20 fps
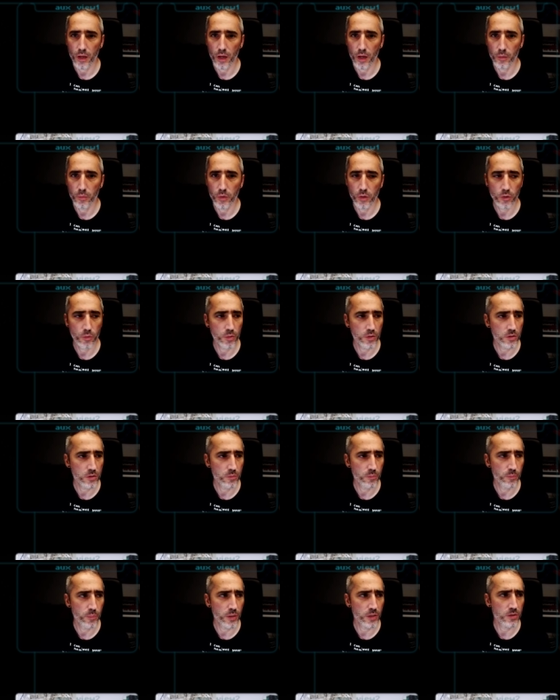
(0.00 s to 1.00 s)
I'm a
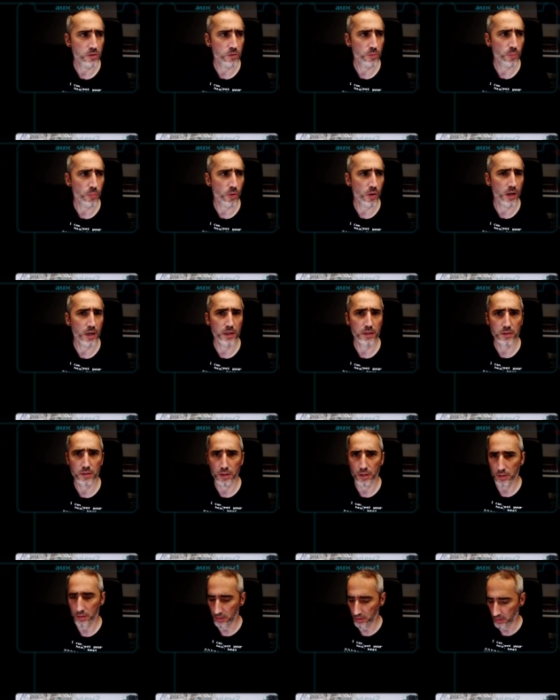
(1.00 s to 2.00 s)
bit surprised
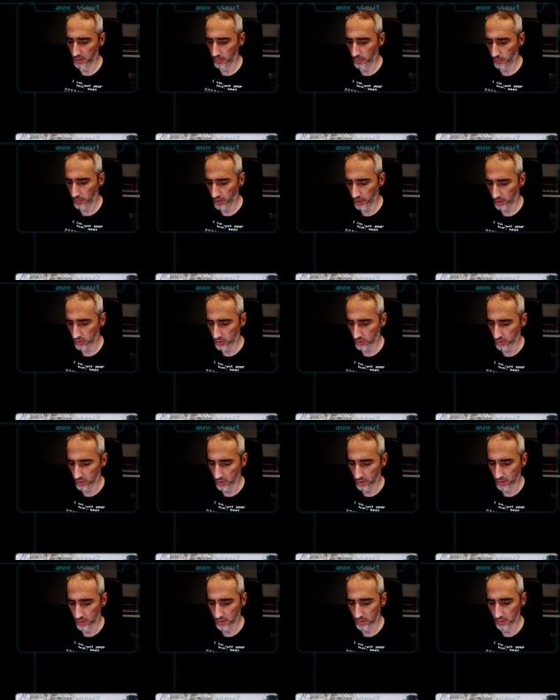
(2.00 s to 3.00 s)
that the picture
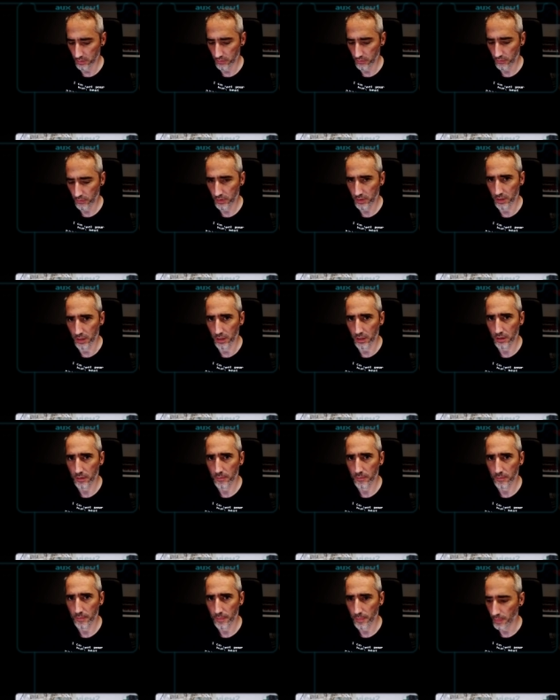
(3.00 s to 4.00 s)
isn't fitting.